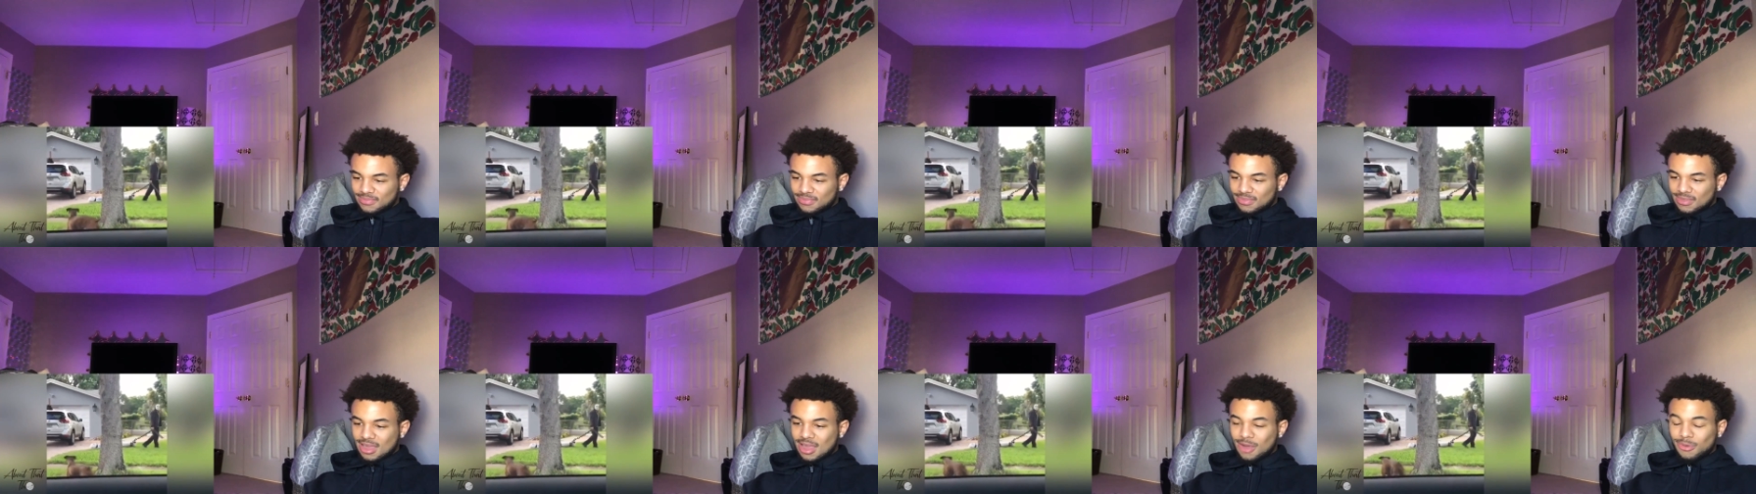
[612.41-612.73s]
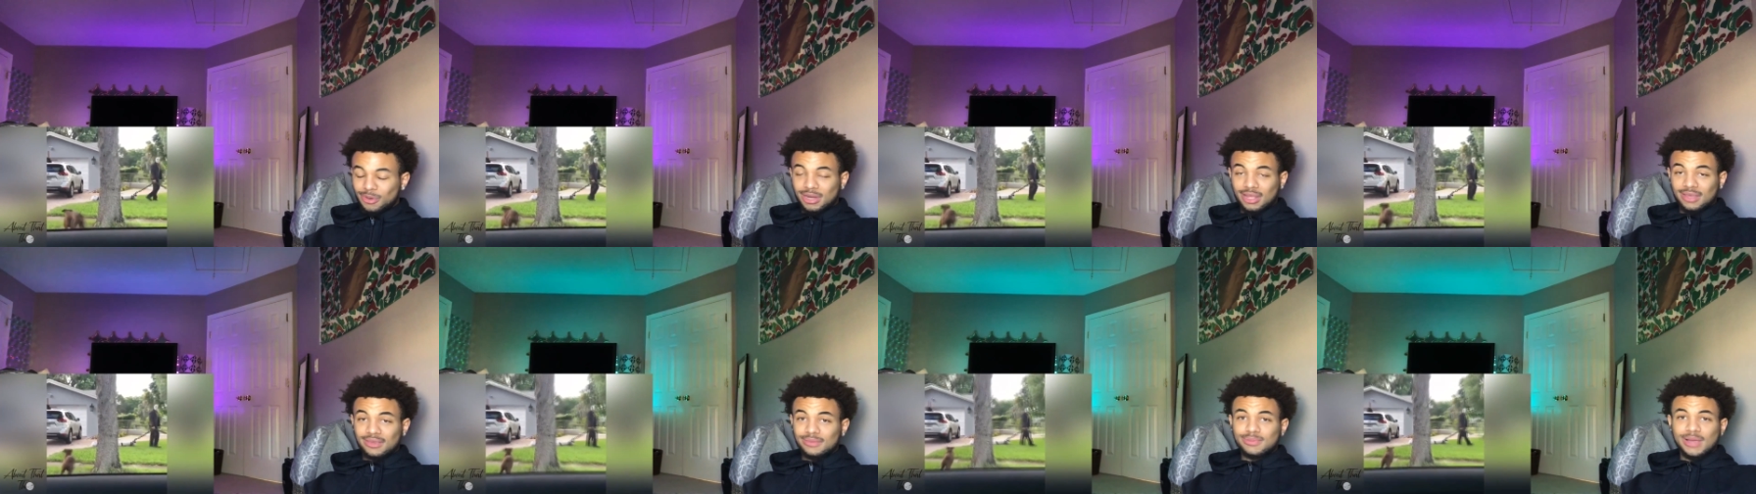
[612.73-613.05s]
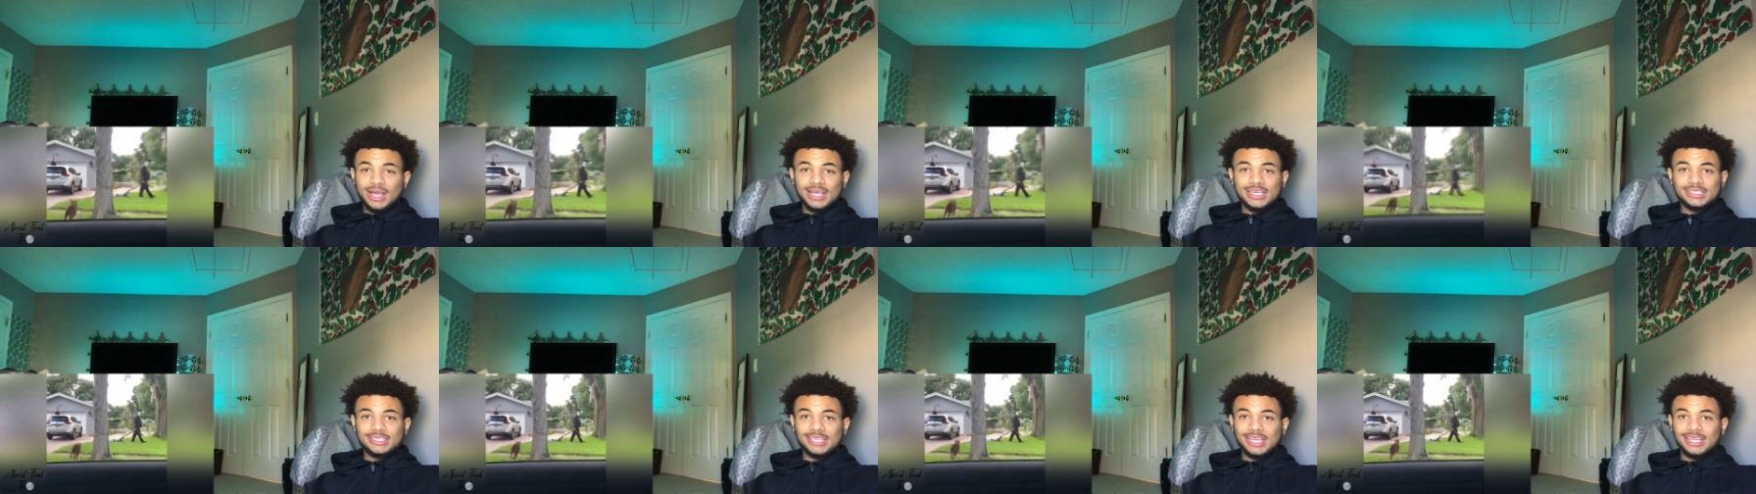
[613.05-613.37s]
I wouldn't even
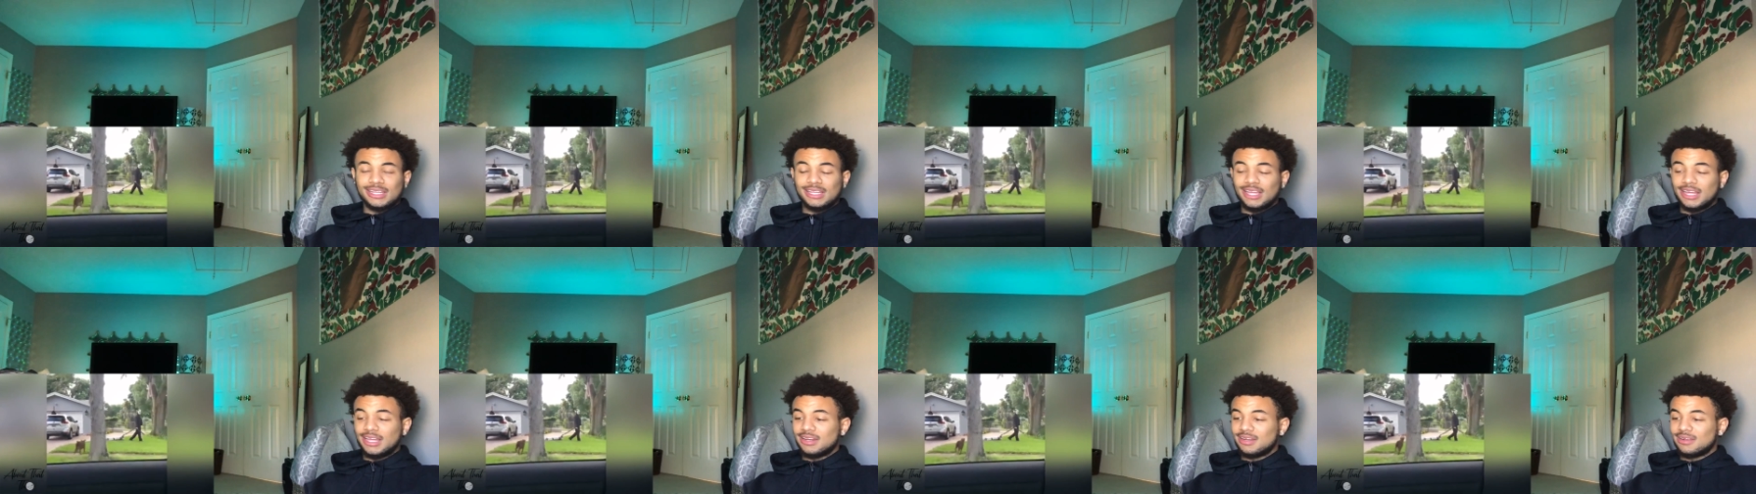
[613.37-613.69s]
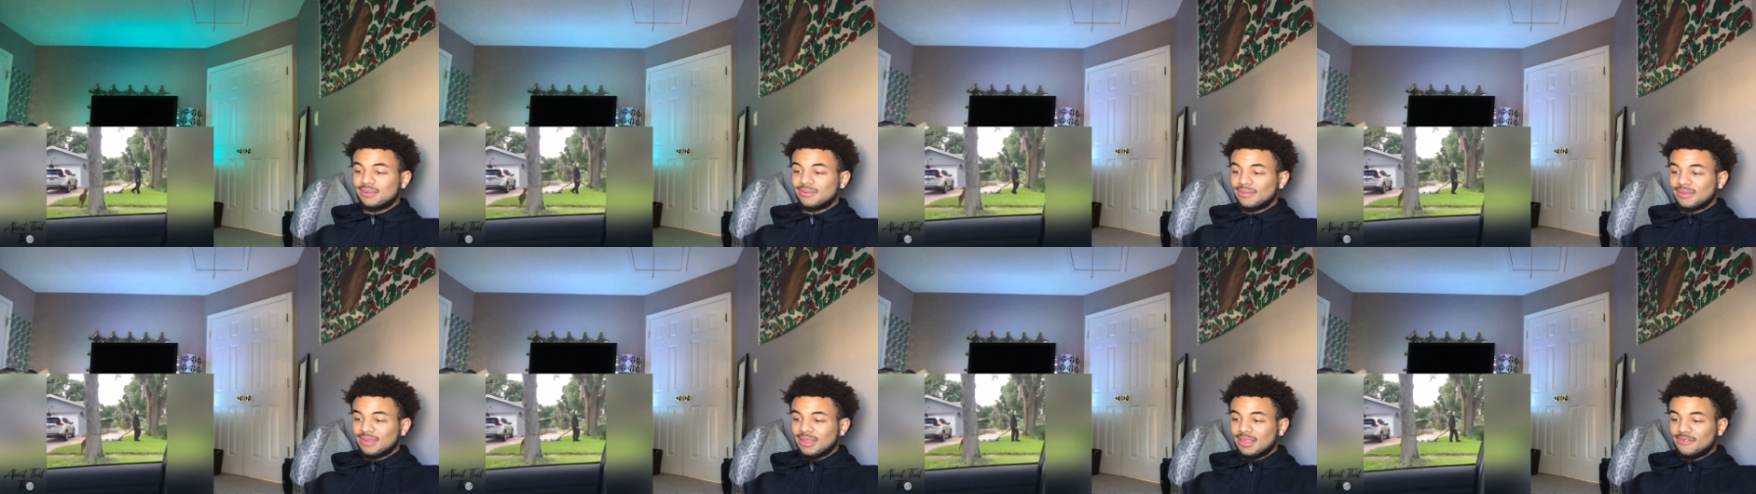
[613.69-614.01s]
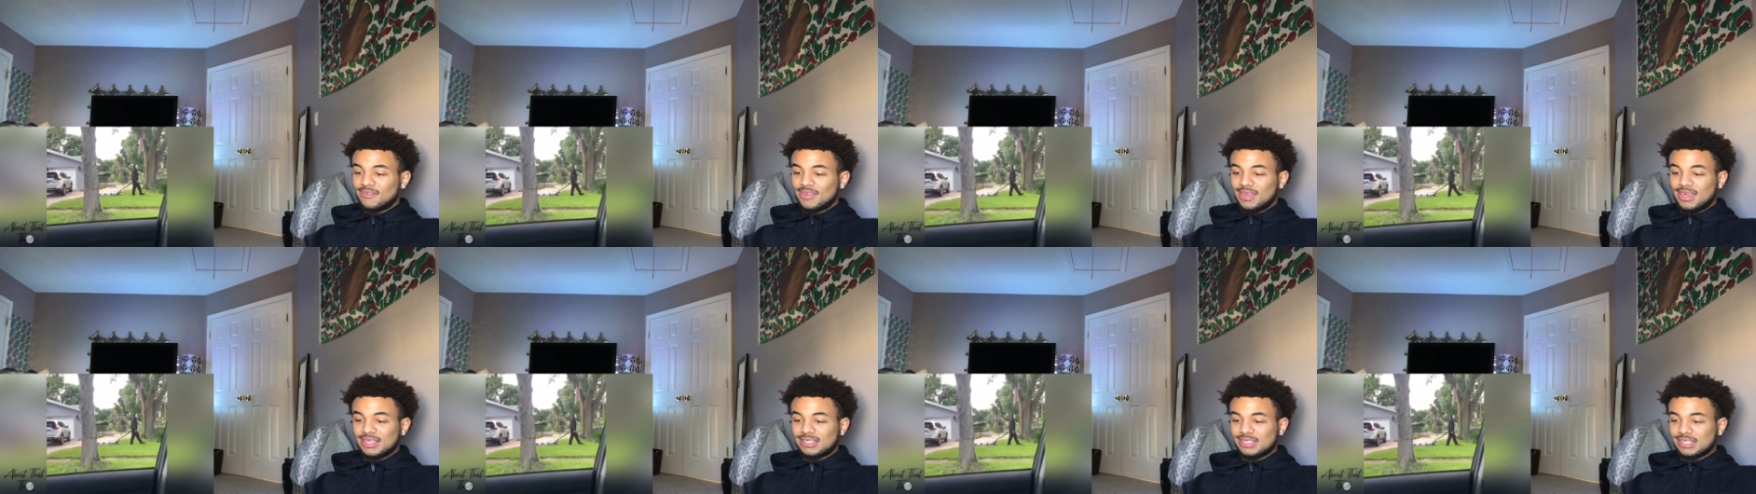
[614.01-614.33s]
probably said nothing if
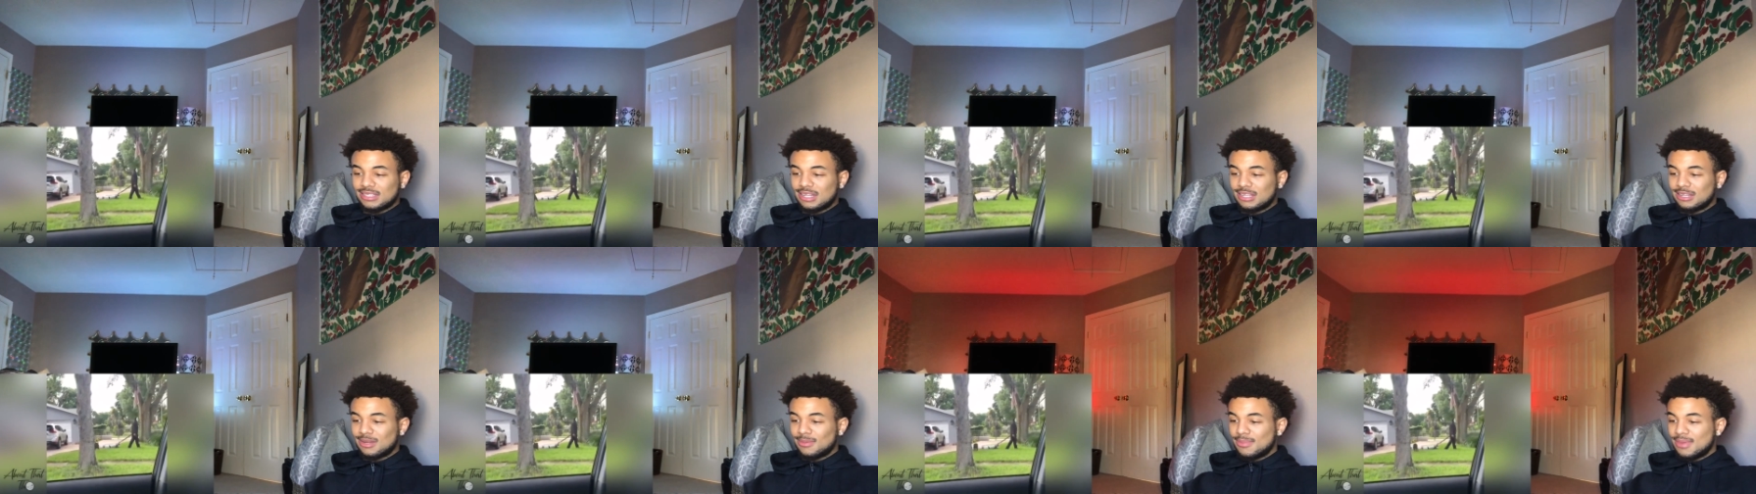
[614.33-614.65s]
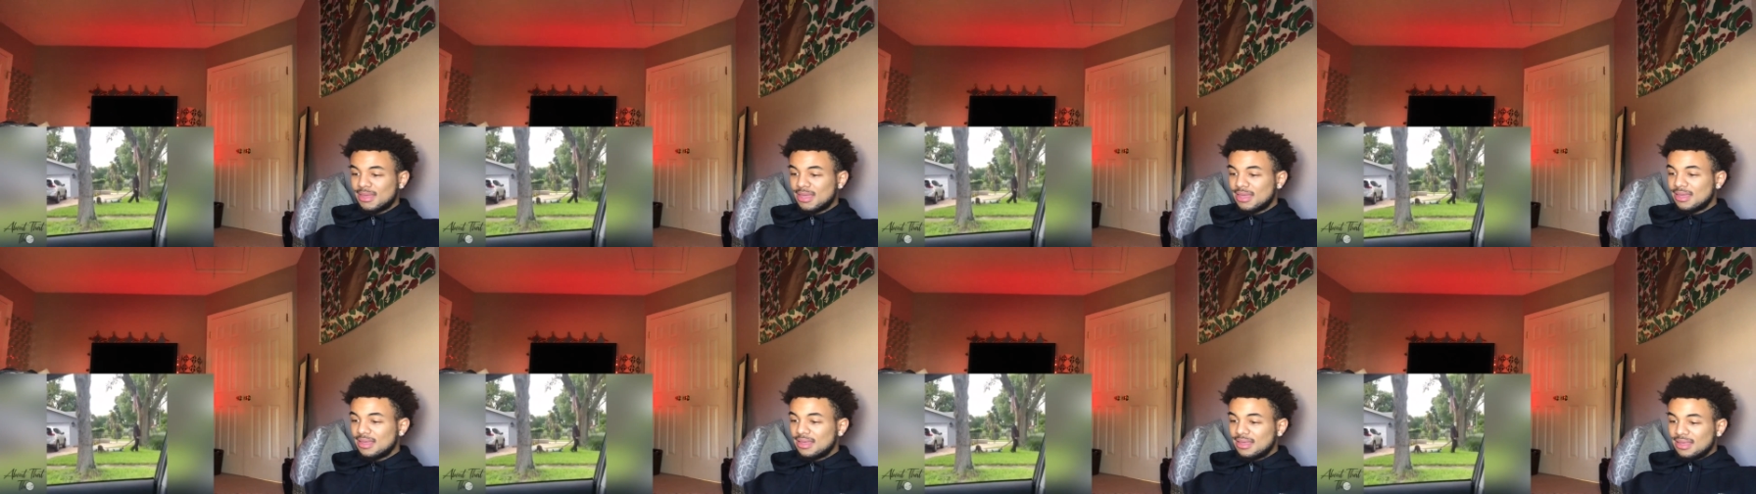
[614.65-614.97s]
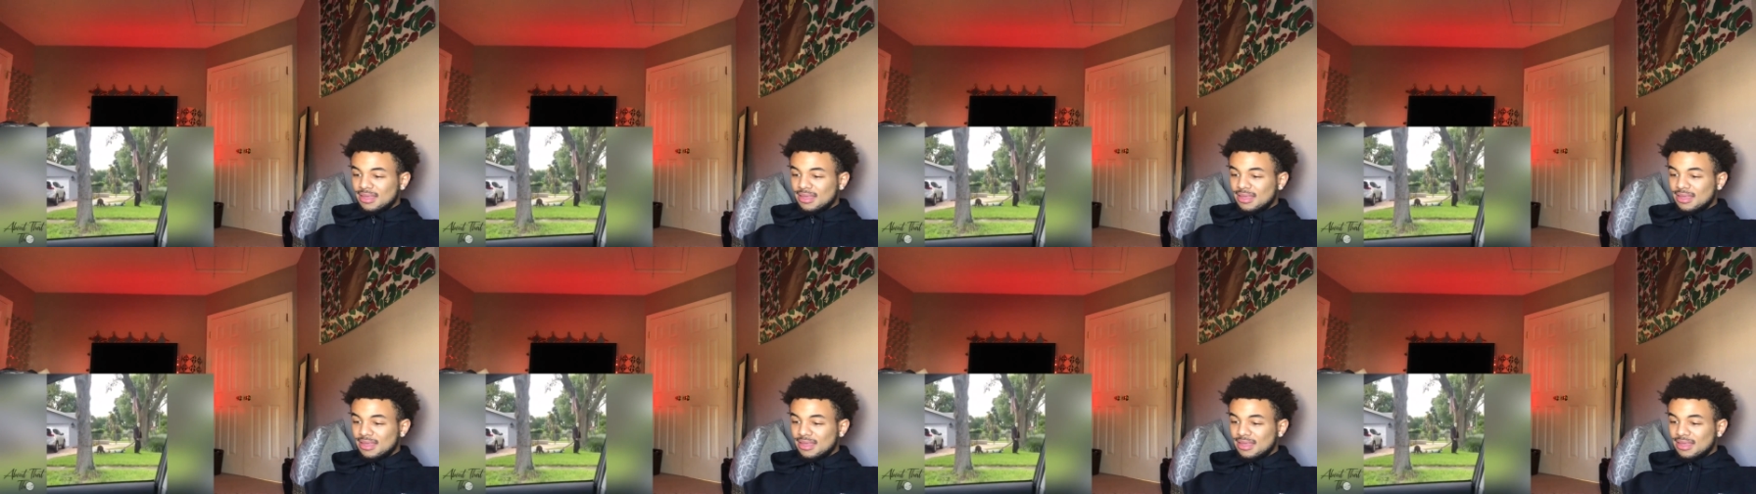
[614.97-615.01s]
he ain't say nothing to me.